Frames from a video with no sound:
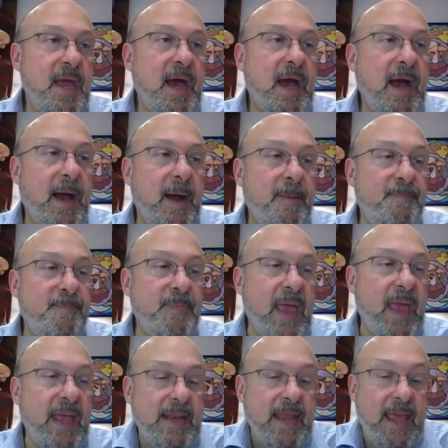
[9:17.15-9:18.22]
and
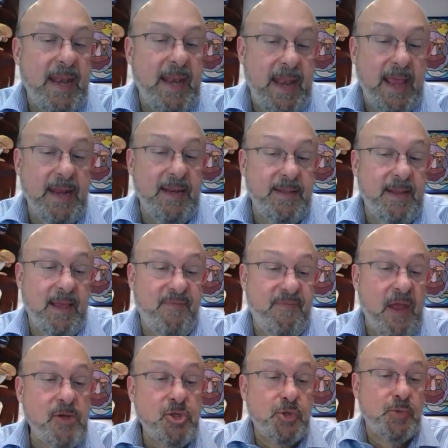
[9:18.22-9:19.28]

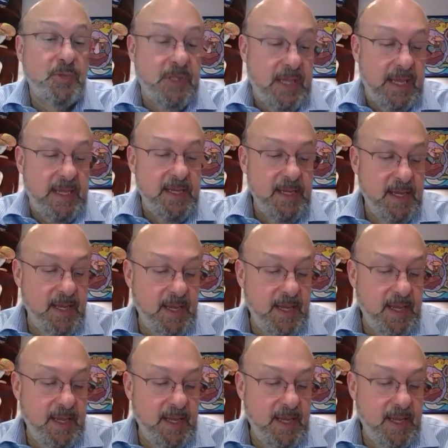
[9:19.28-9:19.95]
eventually,